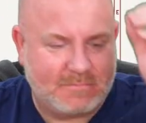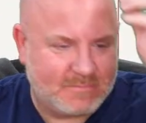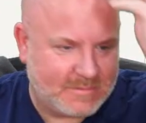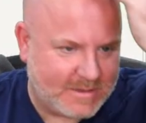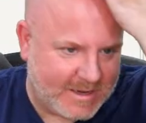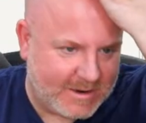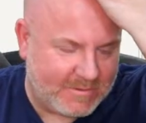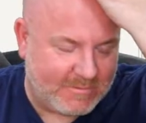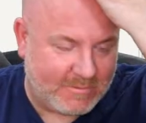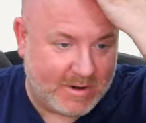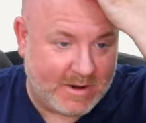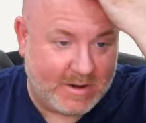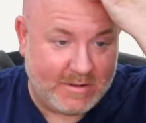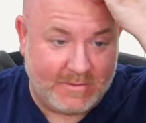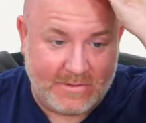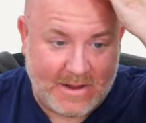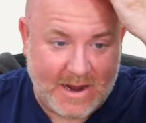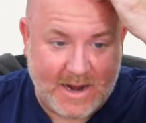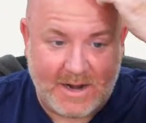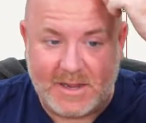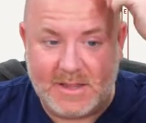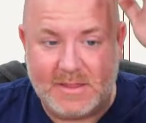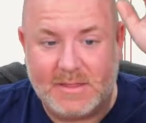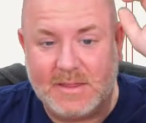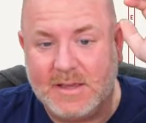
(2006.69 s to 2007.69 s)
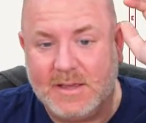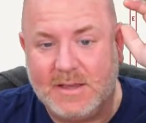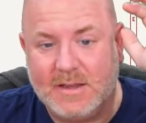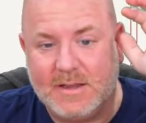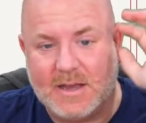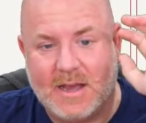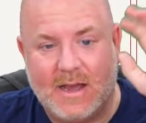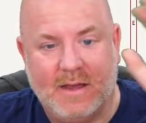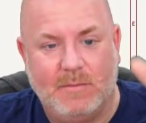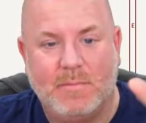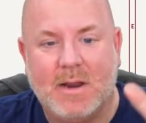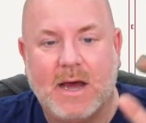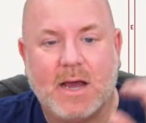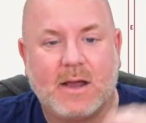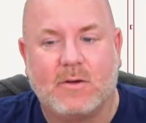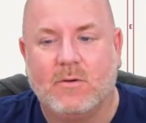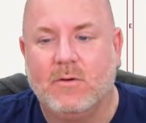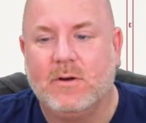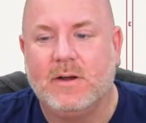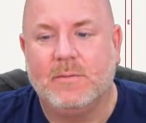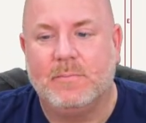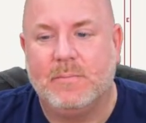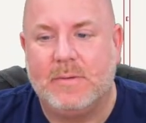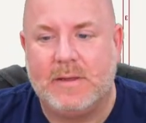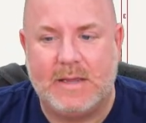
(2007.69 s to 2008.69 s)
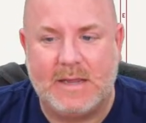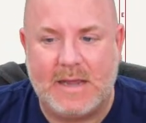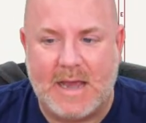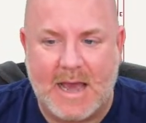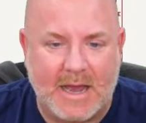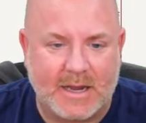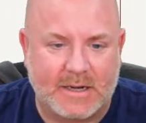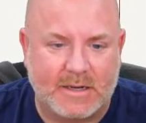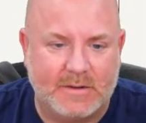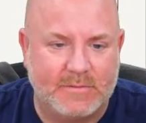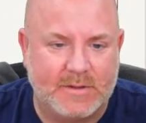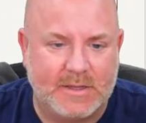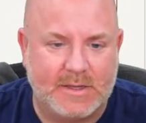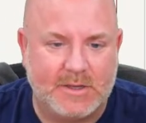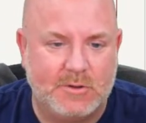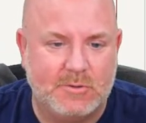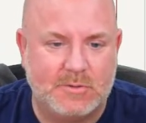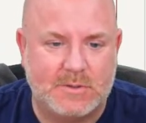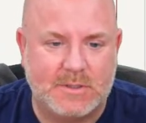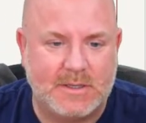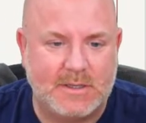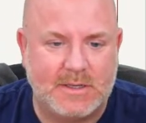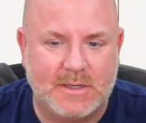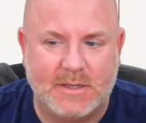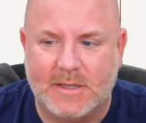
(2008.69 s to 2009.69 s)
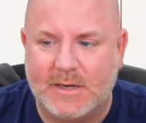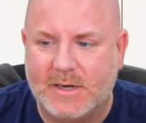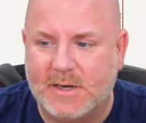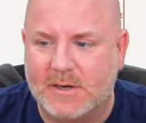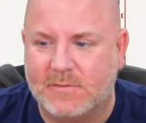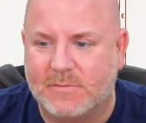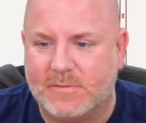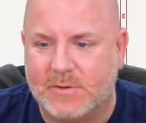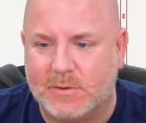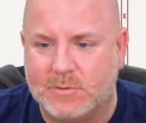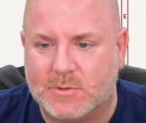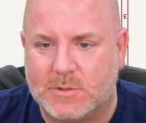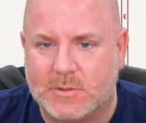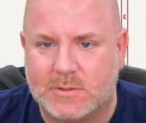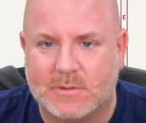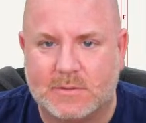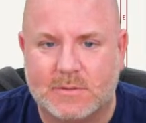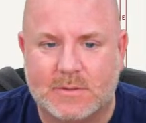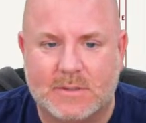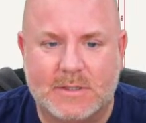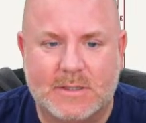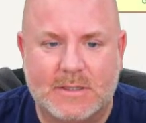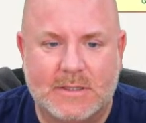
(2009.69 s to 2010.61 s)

get rid of anything I'm not going to be actively using in the near future.